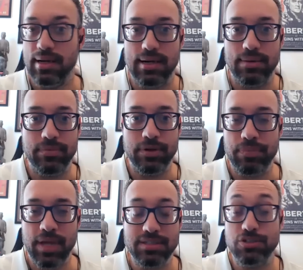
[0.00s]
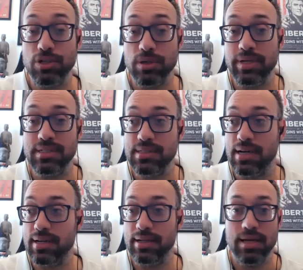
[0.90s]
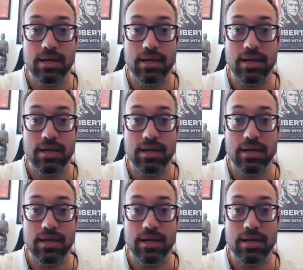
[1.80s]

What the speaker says: Nazi Germany has done it.